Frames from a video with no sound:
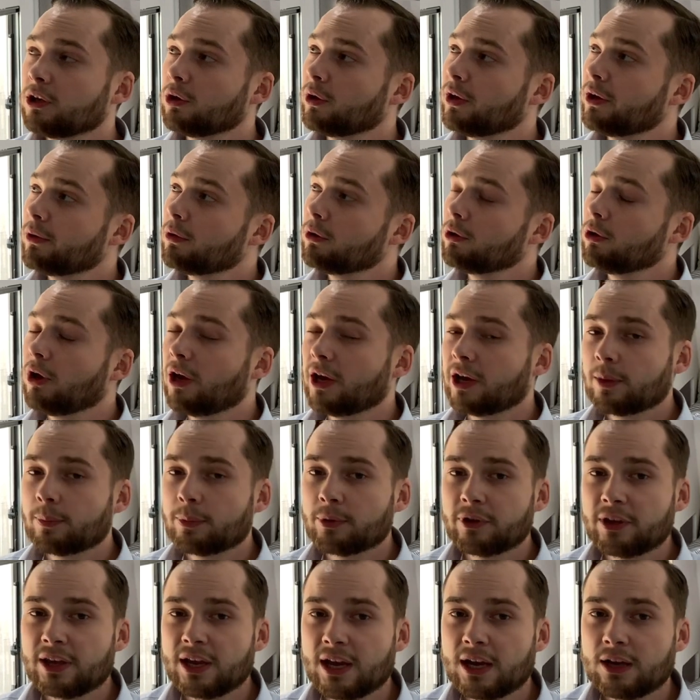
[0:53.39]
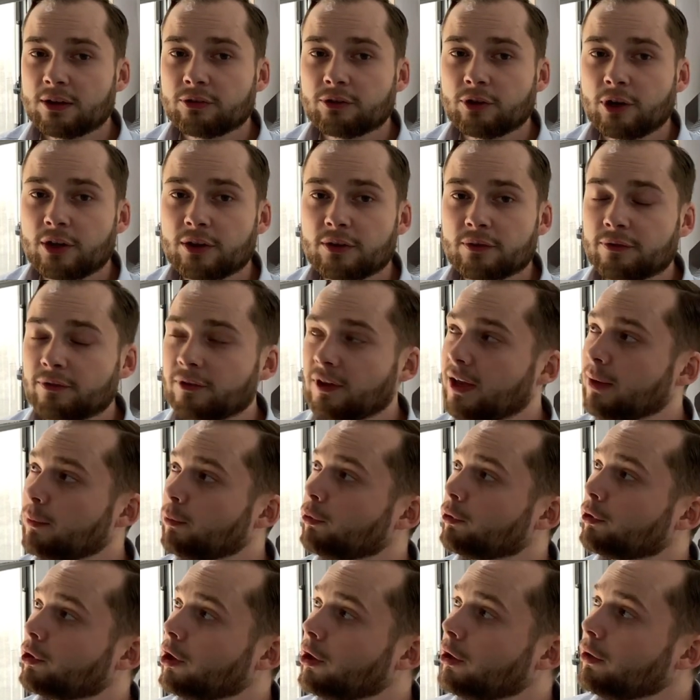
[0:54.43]
You'll hear it light up on the outside, the flame
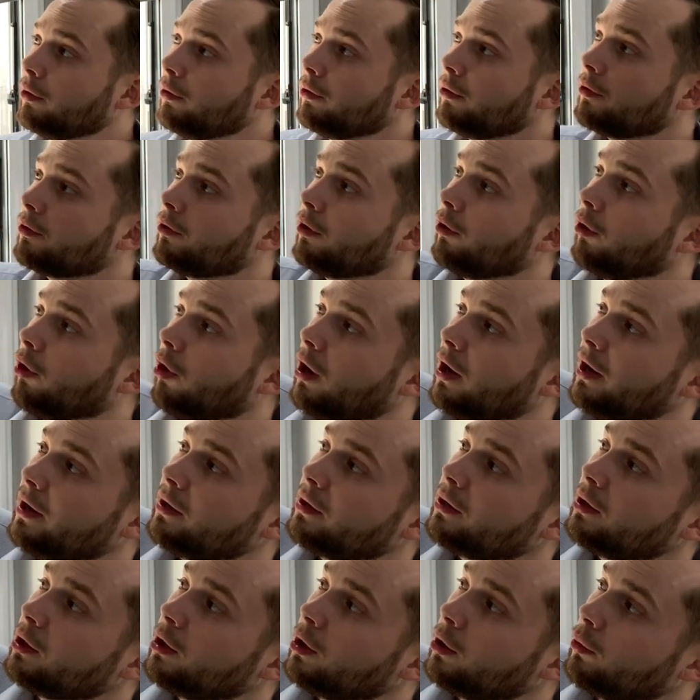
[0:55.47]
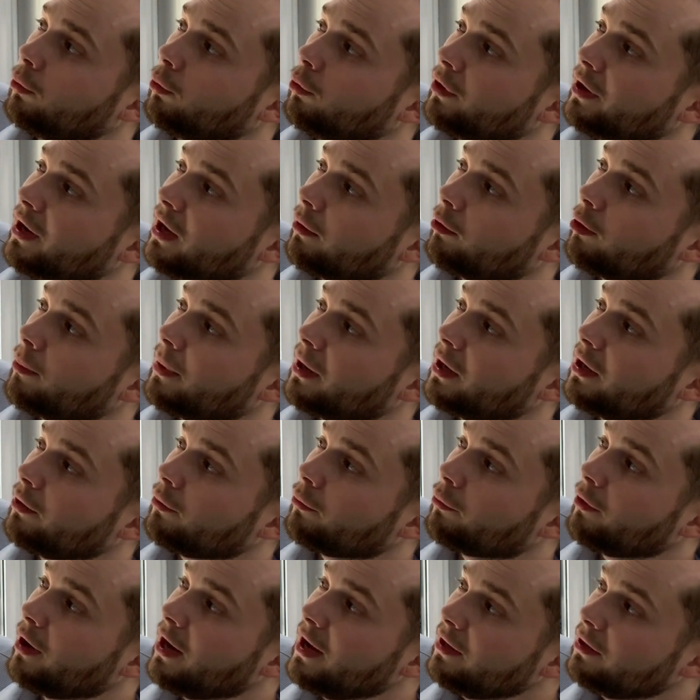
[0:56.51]
will go, the light will now
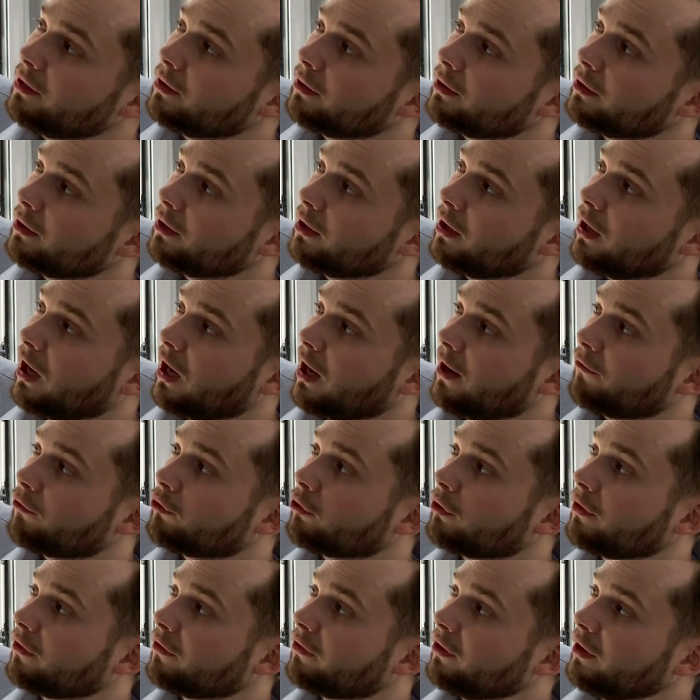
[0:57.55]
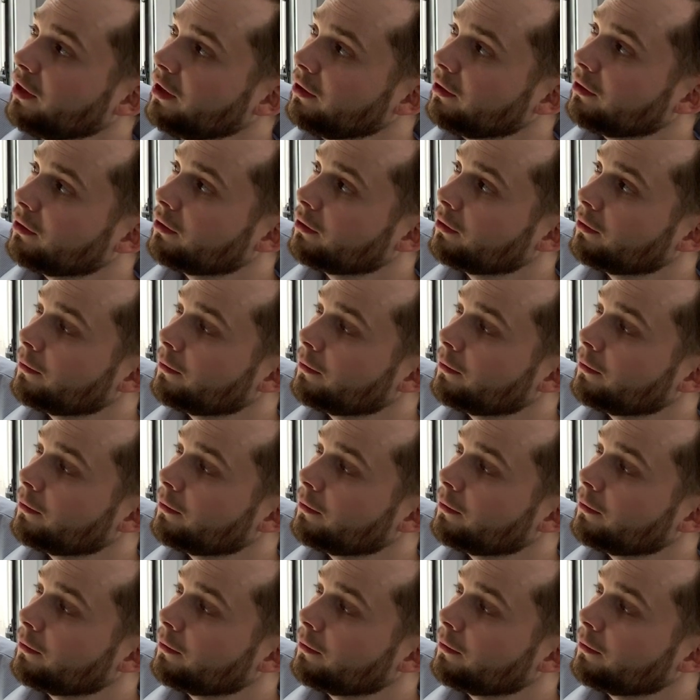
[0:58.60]
remain red after it is lit.